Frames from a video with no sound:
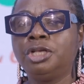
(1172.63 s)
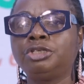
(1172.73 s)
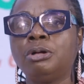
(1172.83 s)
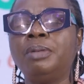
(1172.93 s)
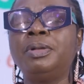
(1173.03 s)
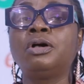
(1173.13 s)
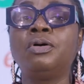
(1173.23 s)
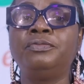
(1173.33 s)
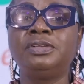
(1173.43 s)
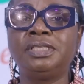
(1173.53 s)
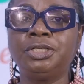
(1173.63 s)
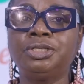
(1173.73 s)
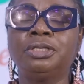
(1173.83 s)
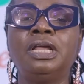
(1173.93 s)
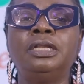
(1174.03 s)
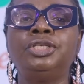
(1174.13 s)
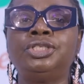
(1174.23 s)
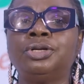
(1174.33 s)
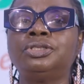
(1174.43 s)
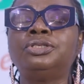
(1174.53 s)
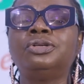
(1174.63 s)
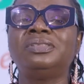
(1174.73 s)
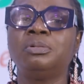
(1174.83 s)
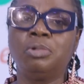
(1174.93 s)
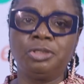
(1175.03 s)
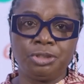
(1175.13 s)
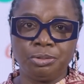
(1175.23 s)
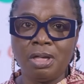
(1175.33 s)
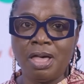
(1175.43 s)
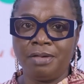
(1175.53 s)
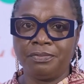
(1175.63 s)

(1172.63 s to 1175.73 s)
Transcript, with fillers: trauma conversation that the church doesn't want to have.